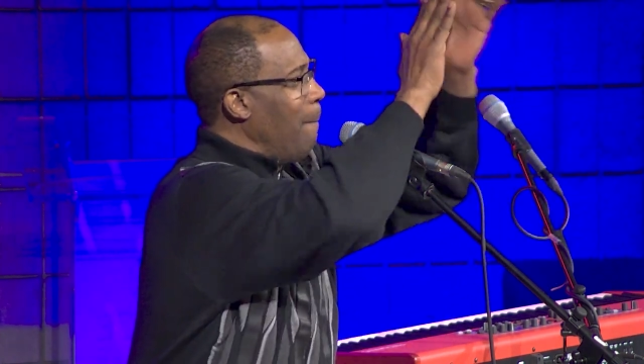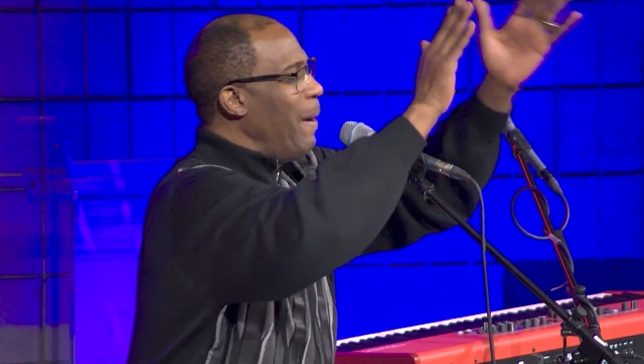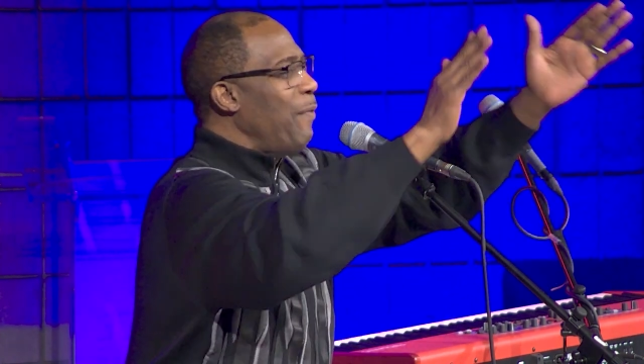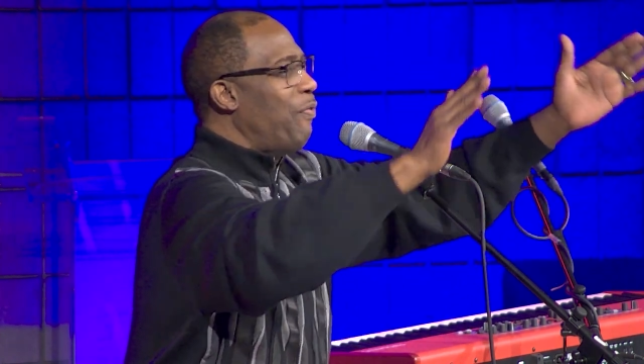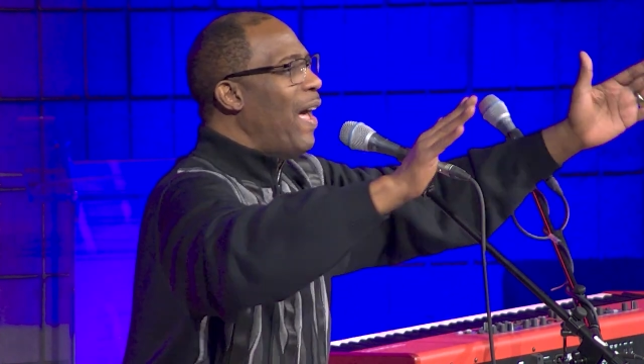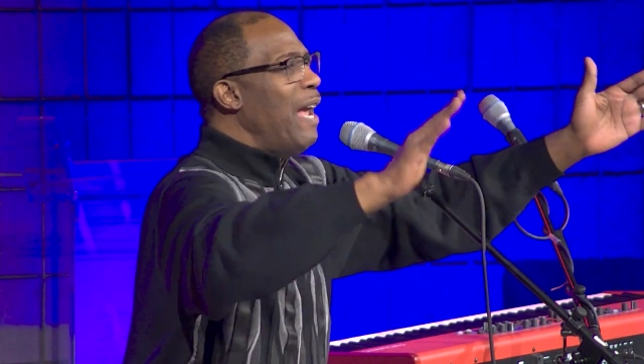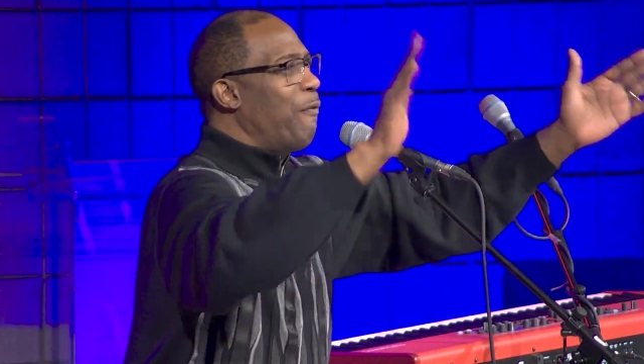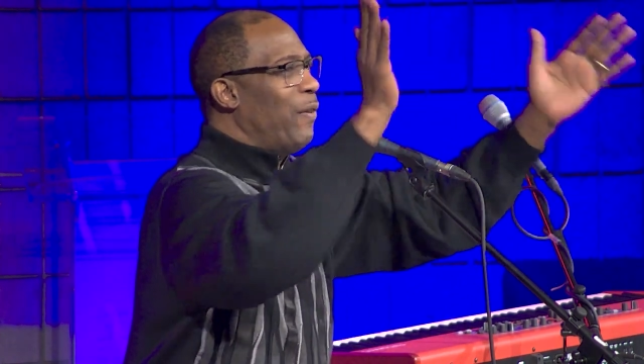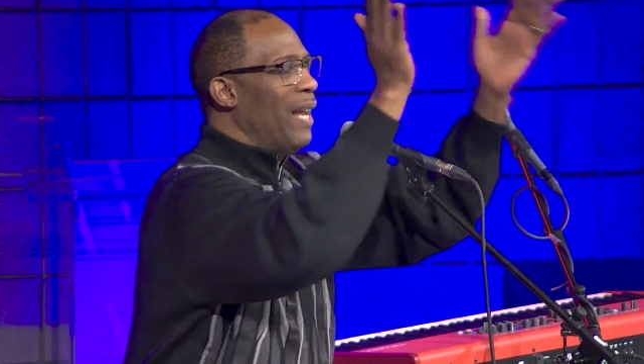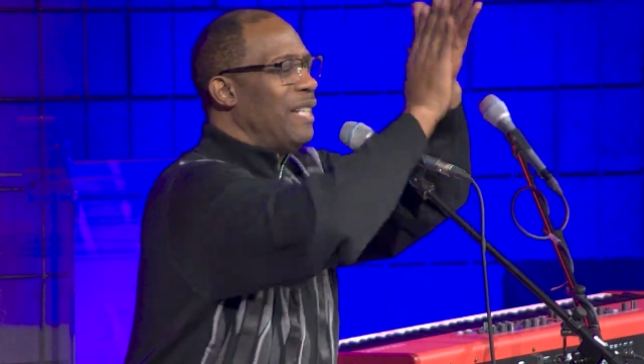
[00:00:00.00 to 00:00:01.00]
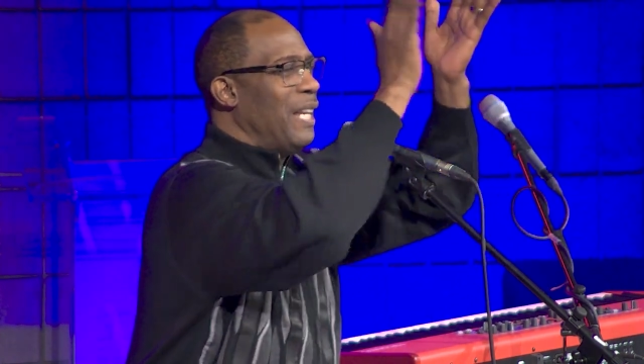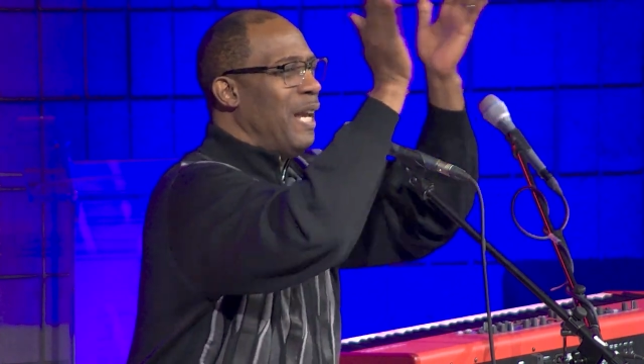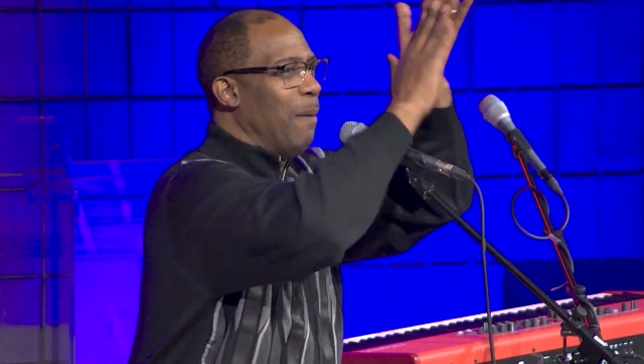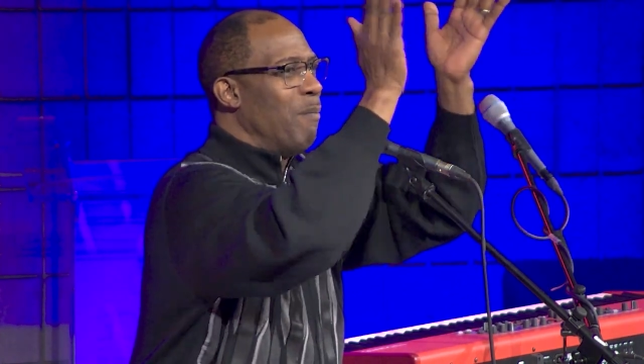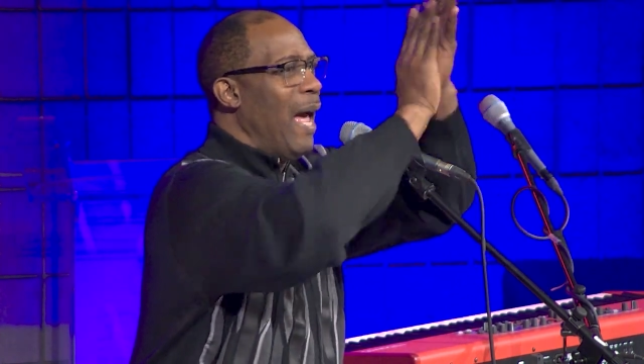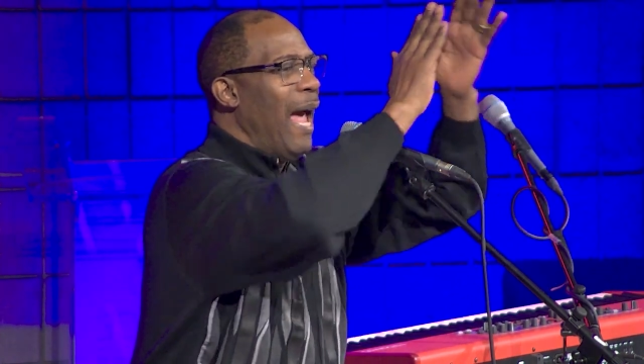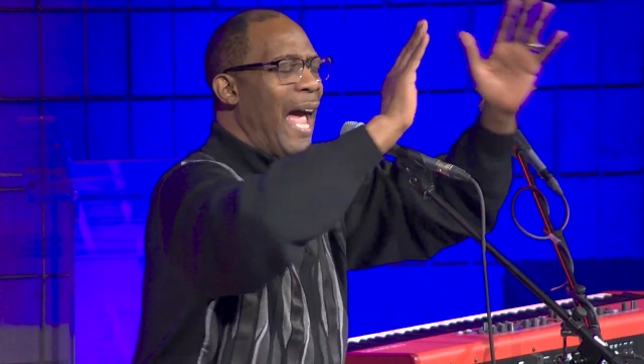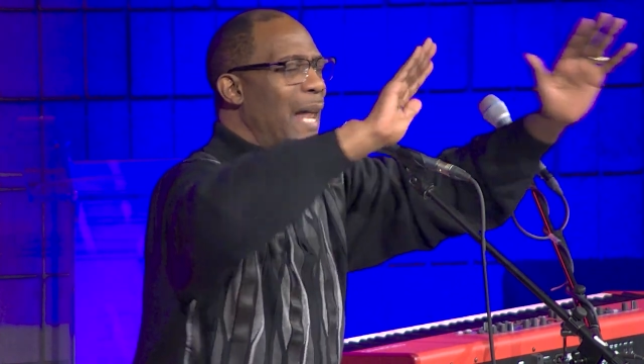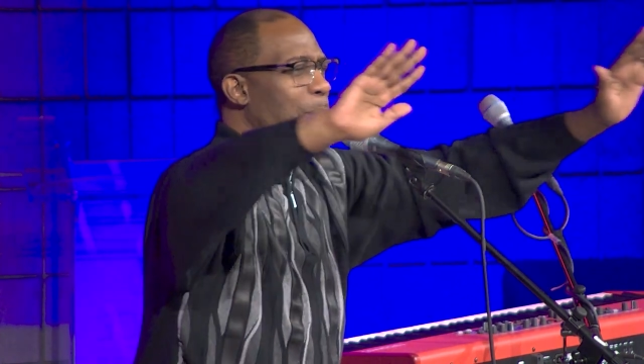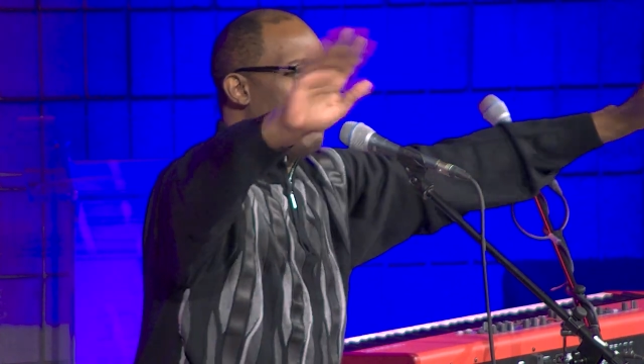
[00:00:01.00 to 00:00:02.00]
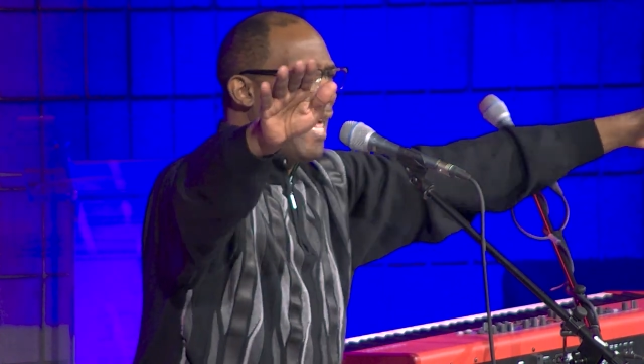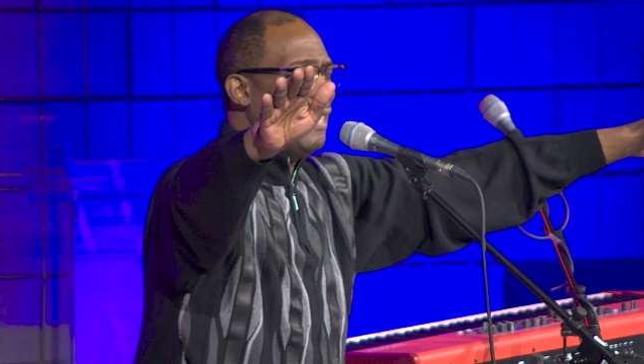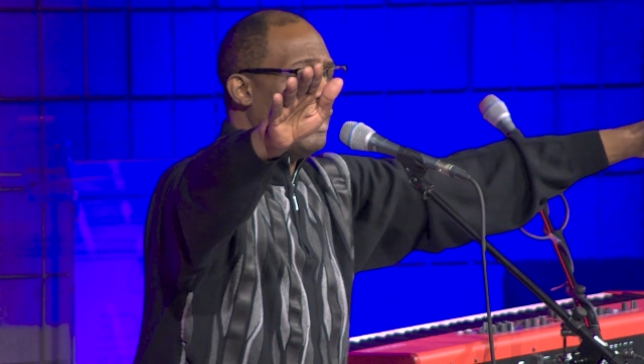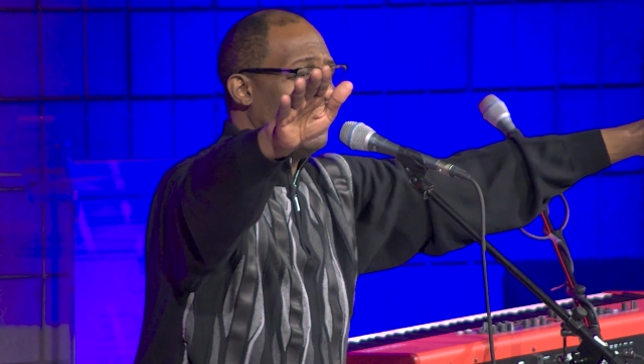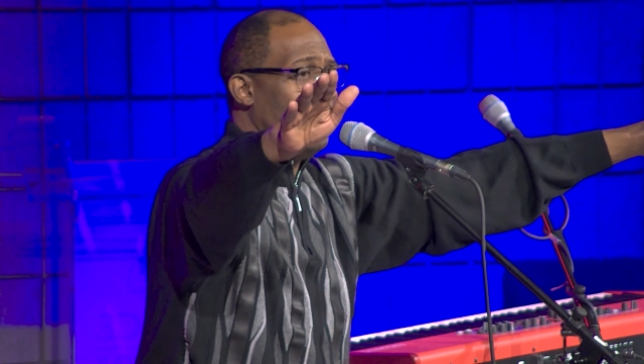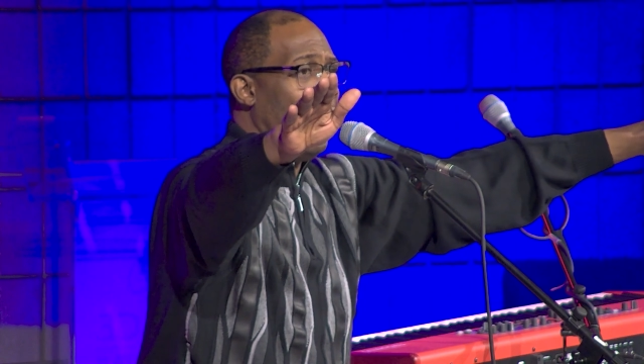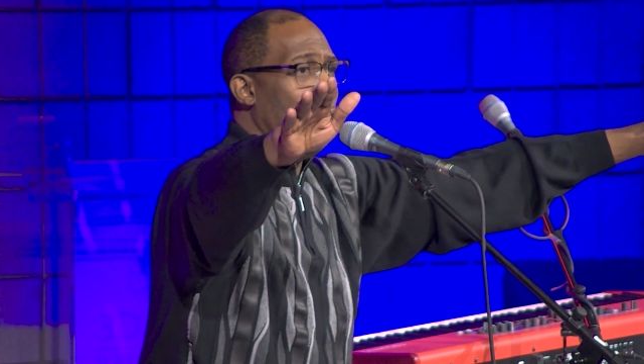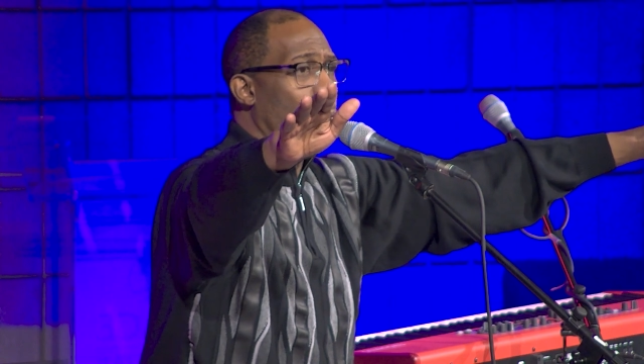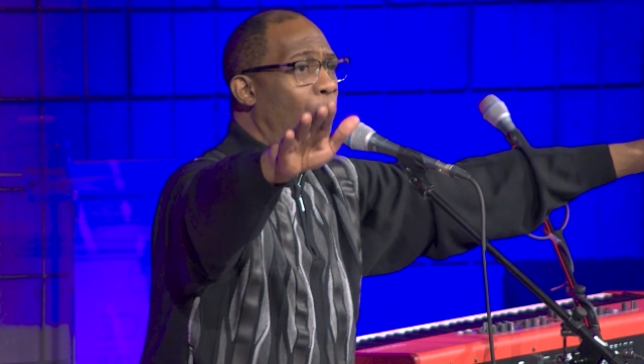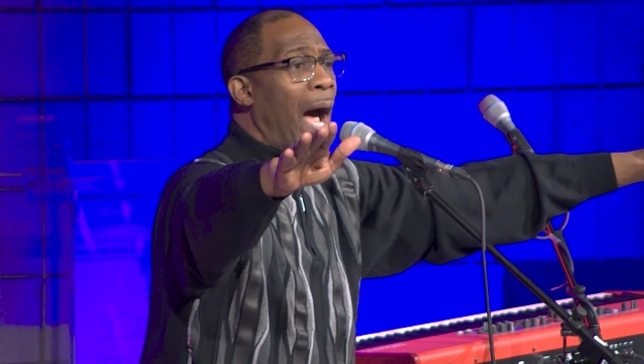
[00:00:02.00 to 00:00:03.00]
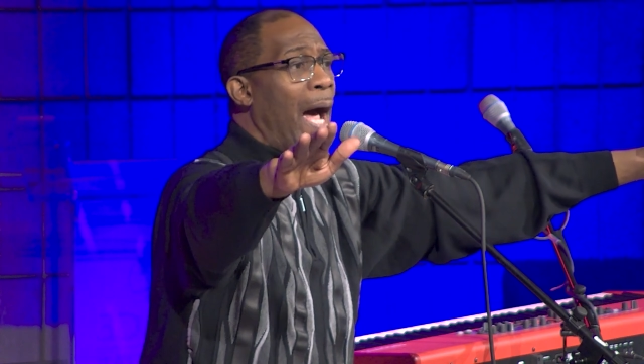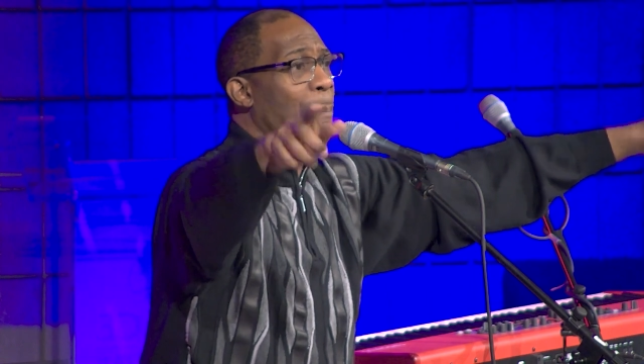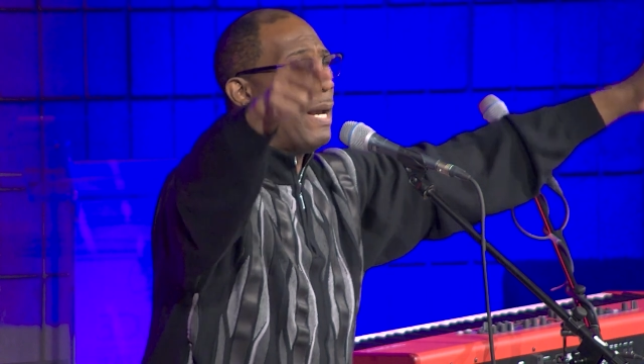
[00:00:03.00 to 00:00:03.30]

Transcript: Be thankful unto him and bless his name. Why?